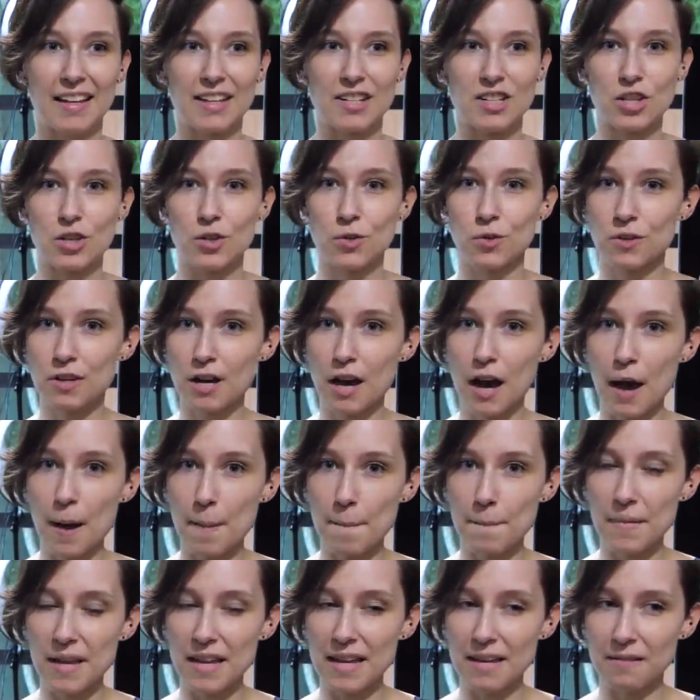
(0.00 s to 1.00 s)
to
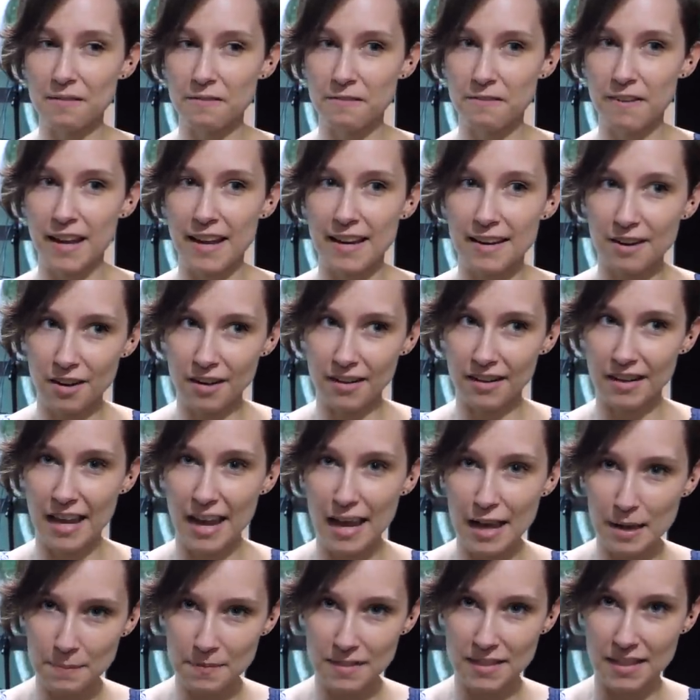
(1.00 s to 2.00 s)
come invade our
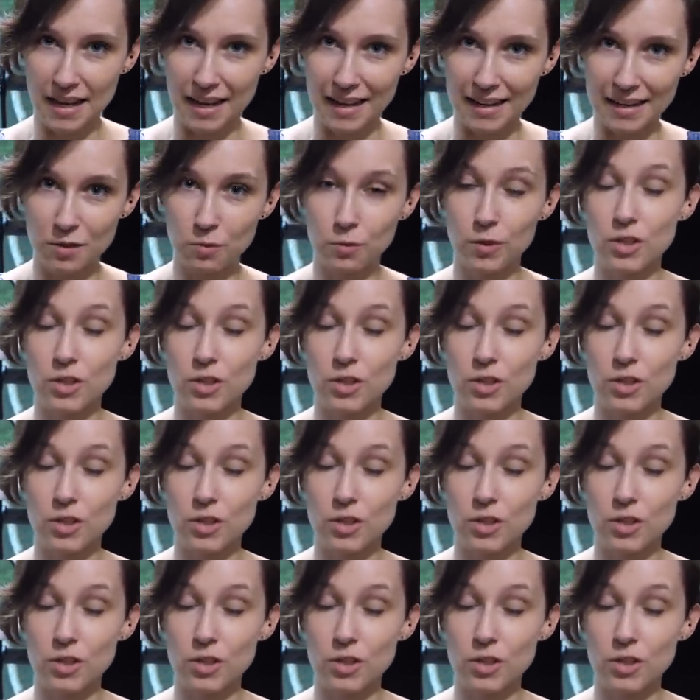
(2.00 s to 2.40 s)
campsite,